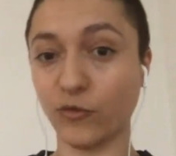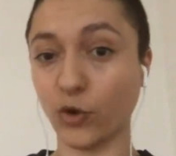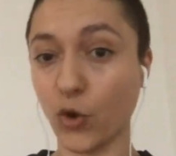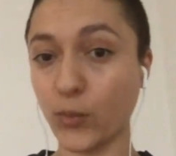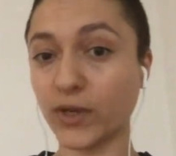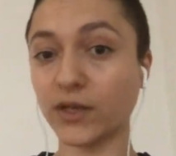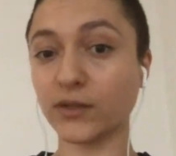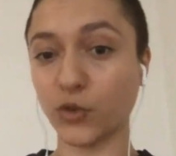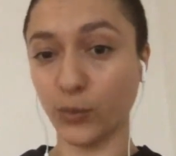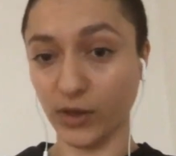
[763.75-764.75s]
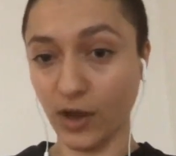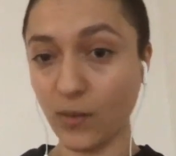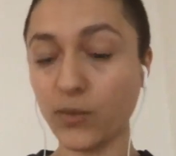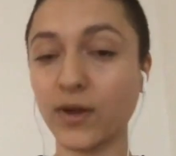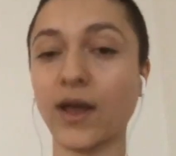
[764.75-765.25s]
for opening, topping
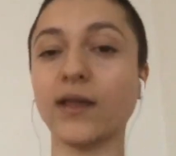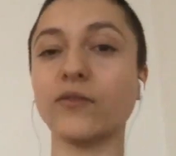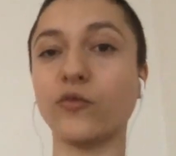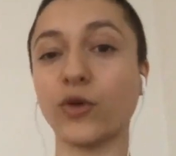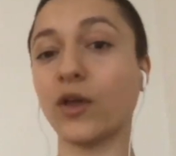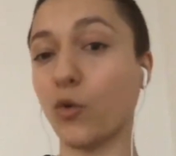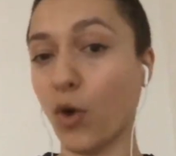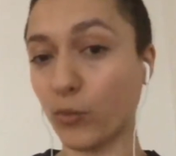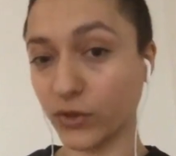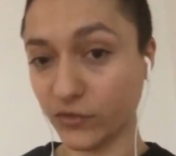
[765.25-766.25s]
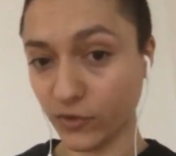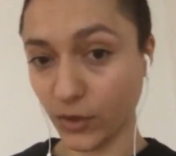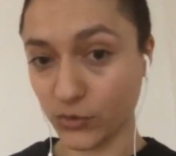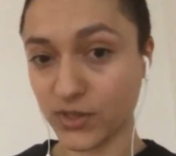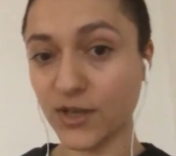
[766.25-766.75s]
up, and for the cooperative
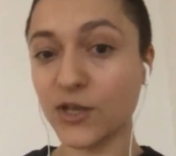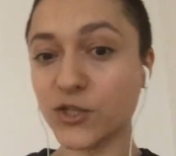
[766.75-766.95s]
close.